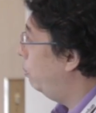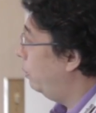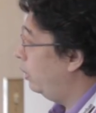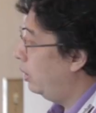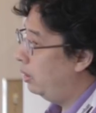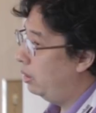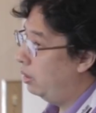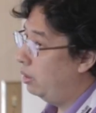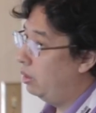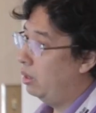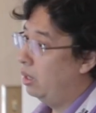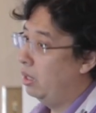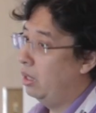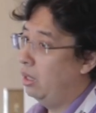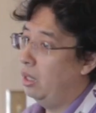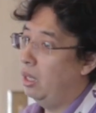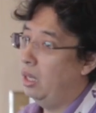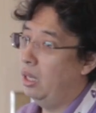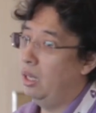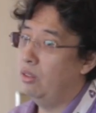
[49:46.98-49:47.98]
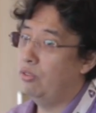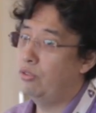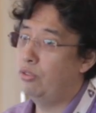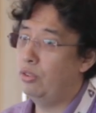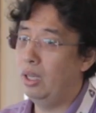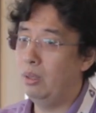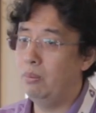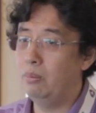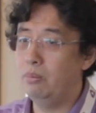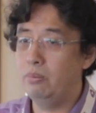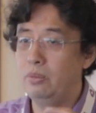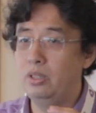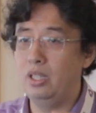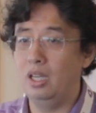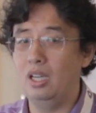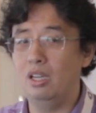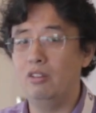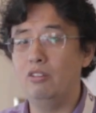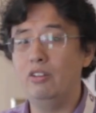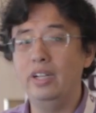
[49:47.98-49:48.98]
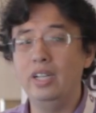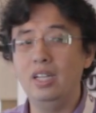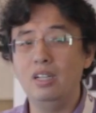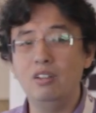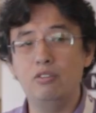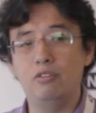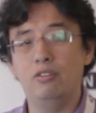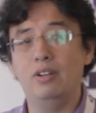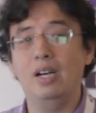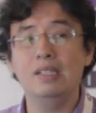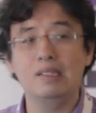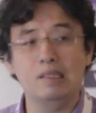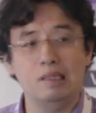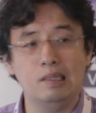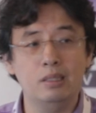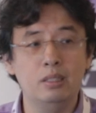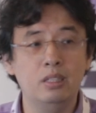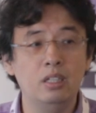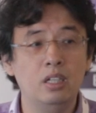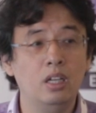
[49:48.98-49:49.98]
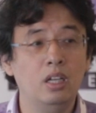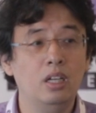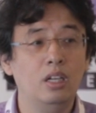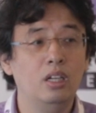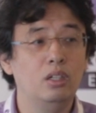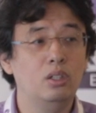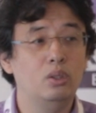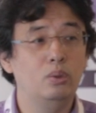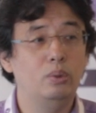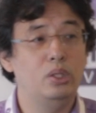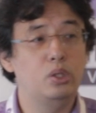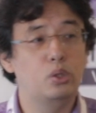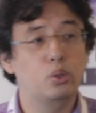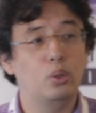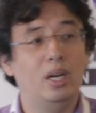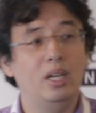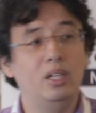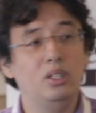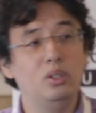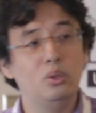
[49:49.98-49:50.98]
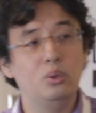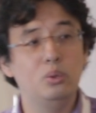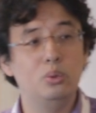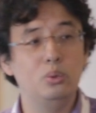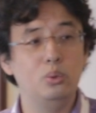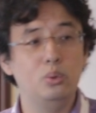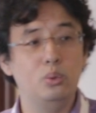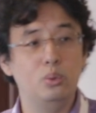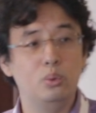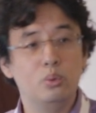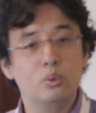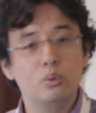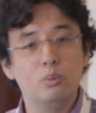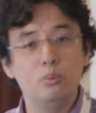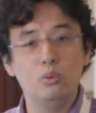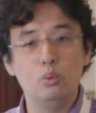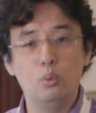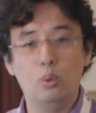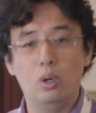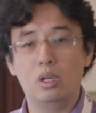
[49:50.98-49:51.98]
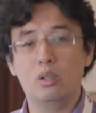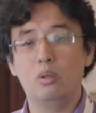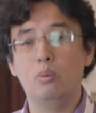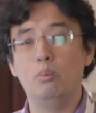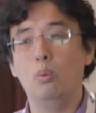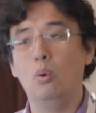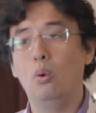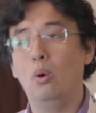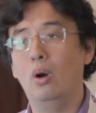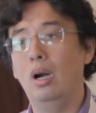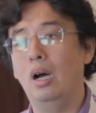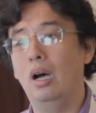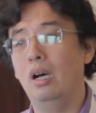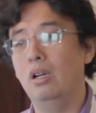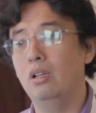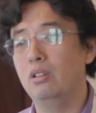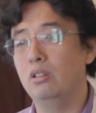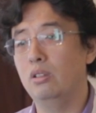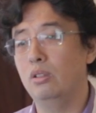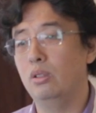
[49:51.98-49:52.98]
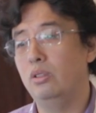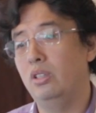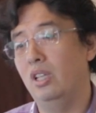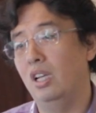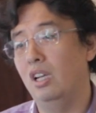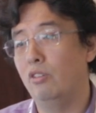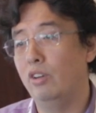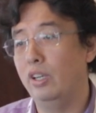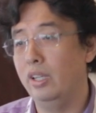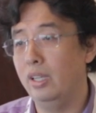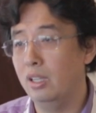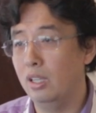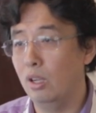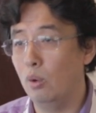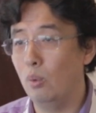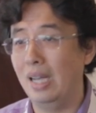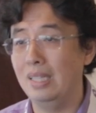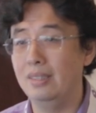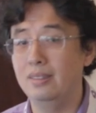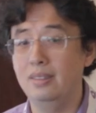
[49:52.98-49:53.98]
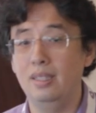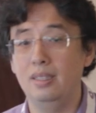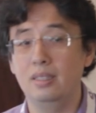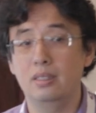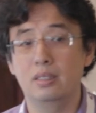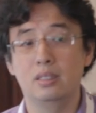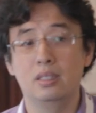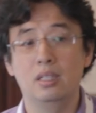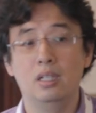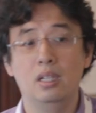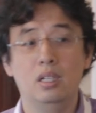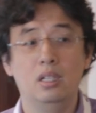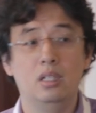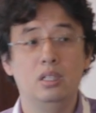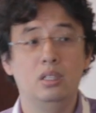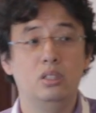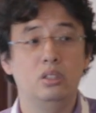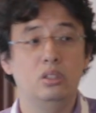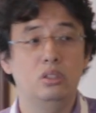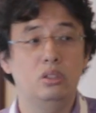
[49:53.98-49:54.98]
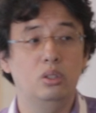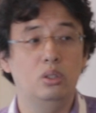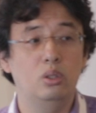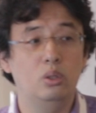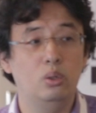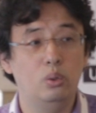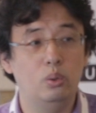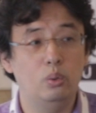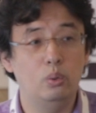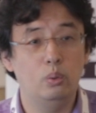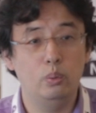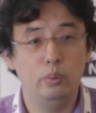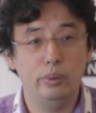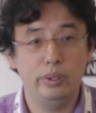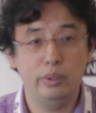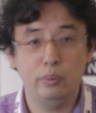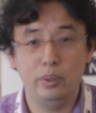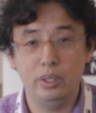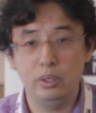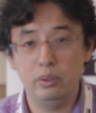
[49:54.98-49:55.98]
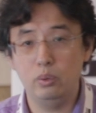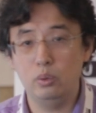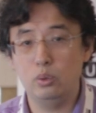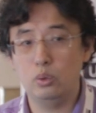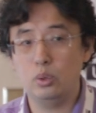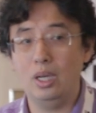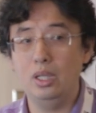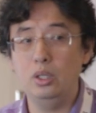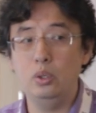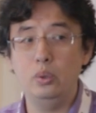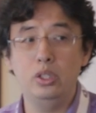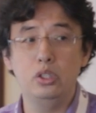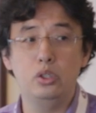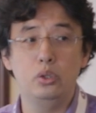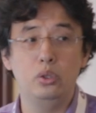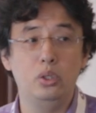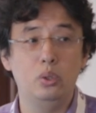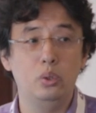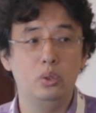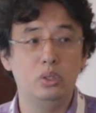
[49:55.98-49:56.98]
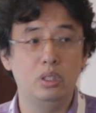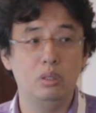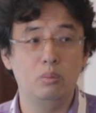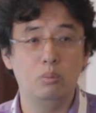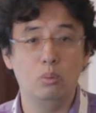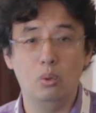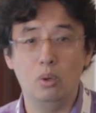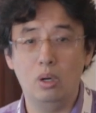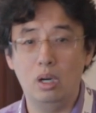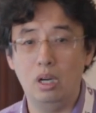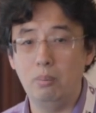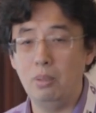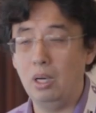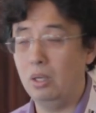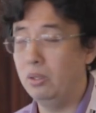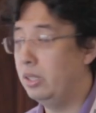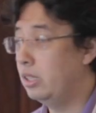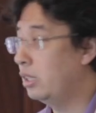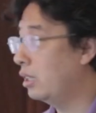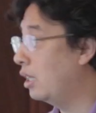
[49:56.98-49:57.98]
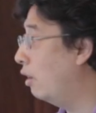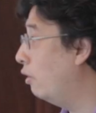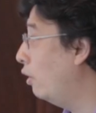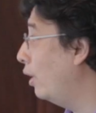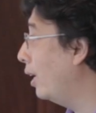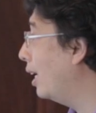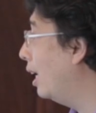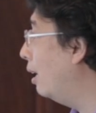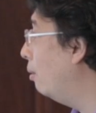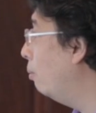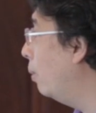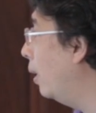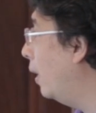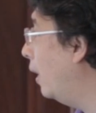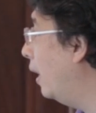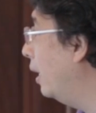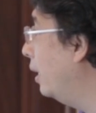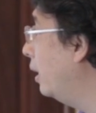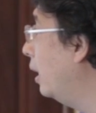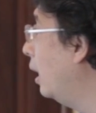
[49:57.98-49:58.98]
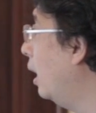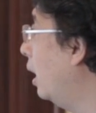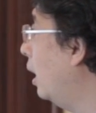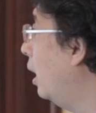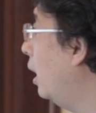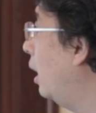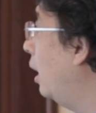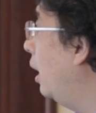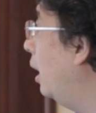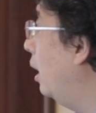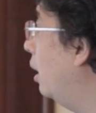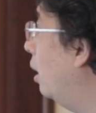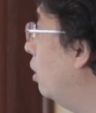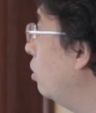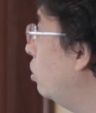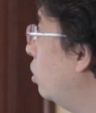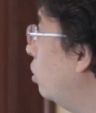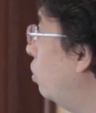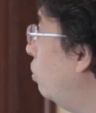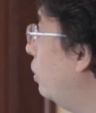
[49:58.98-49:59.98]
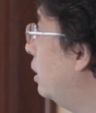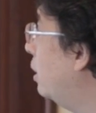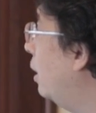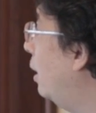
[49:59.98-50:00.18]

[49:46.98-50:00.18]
be from delivering faster. We're trying to work more on delivering the right things. So we try to introducing more about discovery Kanban, and also with